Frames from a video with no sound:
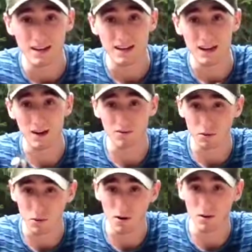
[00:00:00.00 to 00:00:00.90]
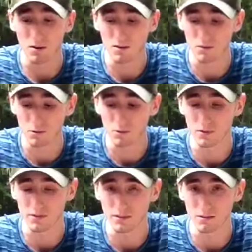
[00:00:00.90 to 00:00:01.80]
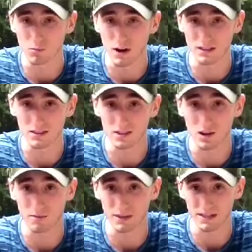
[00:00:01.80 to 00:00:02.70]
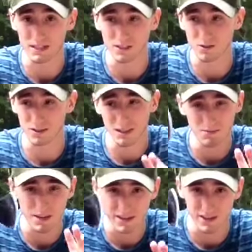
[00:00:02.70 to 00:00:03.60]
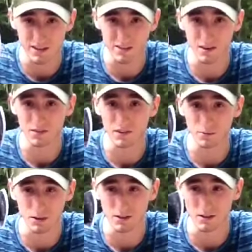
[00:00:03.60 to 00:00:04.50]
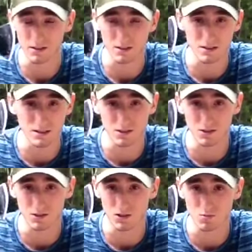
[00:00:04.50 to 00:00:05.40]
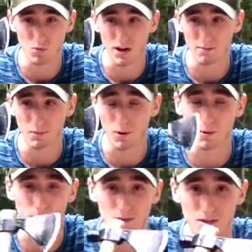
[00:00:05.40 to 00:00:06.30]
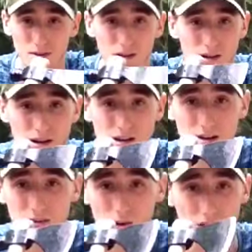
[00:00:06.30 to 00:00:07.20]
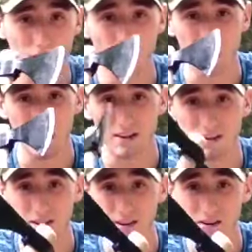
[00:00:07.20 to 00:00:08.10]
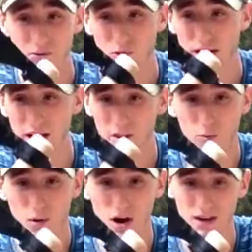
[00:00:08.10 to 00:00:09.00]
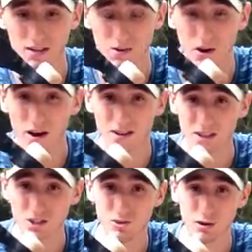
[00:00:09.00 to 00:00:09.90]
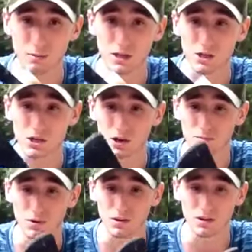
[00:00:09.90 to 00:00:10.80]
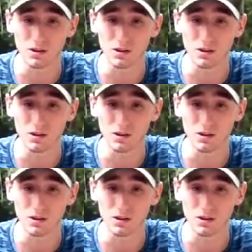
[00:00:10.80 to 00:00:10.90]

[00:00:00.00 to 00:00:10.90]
and if you do intend to practice combat skills, keep that sheath on there, because these could just break bones, and they'll cut right into you right out of the box. They're not extremely sharp, but